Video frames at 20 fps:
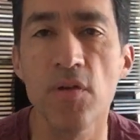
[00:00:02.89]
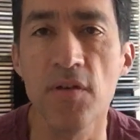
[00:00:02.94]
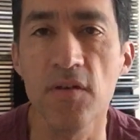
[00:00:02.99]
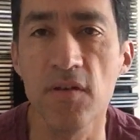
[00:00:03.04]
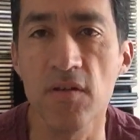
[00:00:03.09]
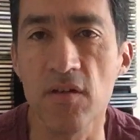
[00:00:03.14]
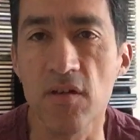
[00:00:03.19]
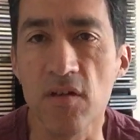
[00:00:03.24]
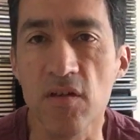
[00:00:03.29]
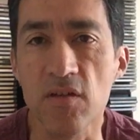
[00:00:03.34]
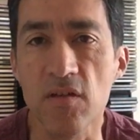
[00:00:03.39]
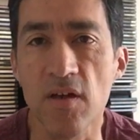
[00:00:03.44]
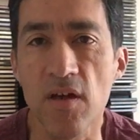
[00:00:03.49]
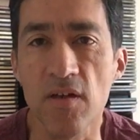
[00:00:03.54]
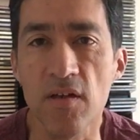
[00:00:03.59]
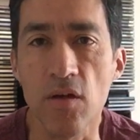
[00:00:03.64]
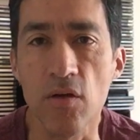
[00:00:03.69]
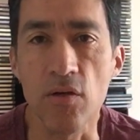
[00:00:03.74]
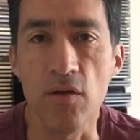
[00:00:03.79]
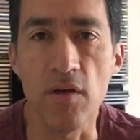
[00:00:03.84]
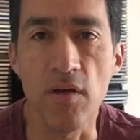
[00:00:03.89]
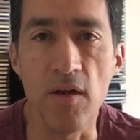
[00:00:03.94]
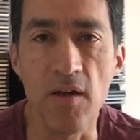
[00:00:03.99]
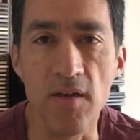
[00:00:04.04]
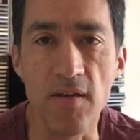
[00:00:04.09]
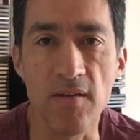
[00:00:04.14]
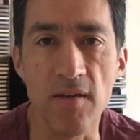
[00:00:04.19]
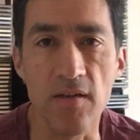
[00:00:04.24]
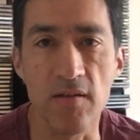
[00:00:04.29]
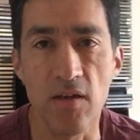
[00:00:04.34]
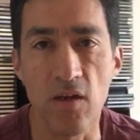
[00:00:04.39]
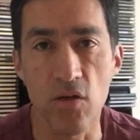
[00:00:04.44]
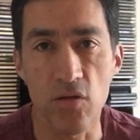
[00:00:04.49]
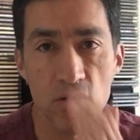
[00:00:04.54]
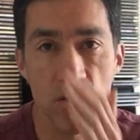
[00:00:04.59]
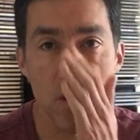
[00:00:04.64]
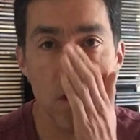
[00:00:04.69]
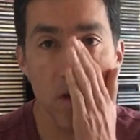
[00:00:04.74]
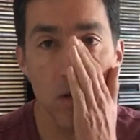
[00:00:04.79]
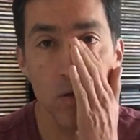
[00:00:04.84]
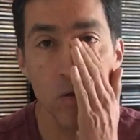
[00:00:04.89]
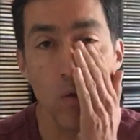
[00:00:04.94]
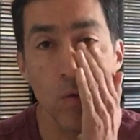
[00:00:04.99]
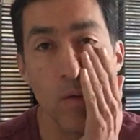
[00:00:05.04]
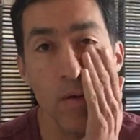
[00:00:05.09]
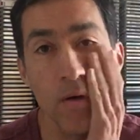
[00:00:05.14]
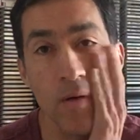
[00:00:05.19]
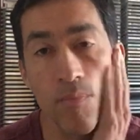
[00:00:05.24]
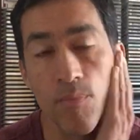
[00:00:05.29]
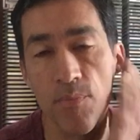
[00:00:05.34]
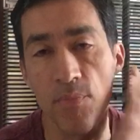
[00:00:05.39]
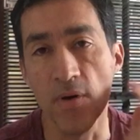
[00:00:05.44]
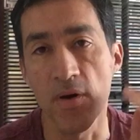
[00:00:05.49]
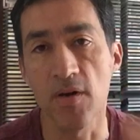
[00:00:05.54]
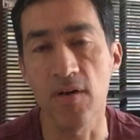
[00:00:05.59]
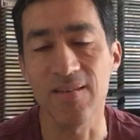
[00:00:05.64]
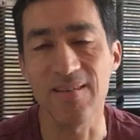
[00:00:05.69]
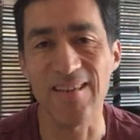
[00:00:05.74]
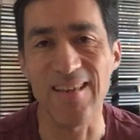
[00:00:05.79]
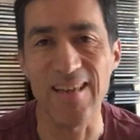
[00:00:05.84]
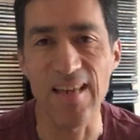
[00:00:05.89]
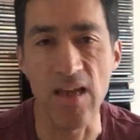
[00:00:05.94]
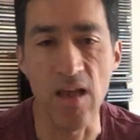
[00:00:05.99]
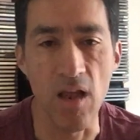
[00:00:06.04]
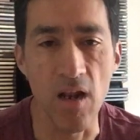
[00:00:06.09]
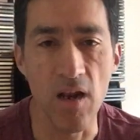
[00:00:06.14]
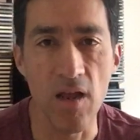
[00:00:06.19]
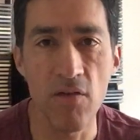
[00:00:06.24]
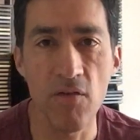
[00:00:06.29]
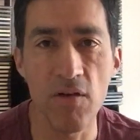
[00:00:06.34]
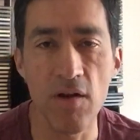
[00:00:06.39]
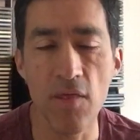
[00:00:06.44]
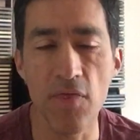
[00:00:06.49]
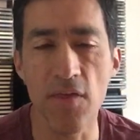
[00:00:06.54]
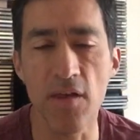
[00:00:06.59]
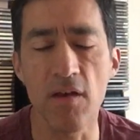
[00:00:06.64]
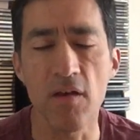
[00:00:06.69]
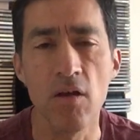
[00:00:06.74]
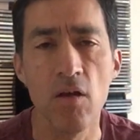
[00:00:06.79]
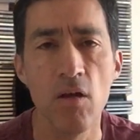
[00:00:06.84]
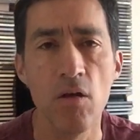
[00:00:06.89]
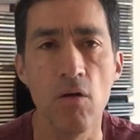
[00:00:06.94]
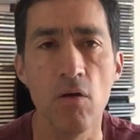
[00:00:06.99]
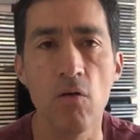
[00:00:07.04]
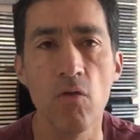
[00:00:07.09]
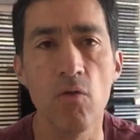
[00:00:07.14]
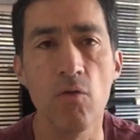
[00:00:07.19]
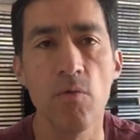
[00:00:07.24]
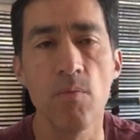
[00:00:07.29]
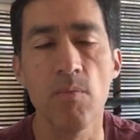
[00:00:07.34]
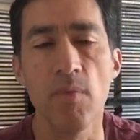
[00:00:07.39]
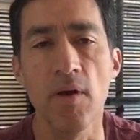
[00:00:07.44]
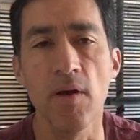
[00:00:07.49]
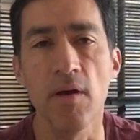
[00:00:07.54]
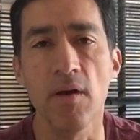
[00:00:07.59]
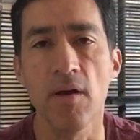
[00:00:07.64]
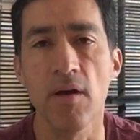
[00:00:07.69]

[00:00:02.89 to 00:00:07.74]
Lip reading: This is Cristian down here in Santiago, Chile, doing part 11, I think, of my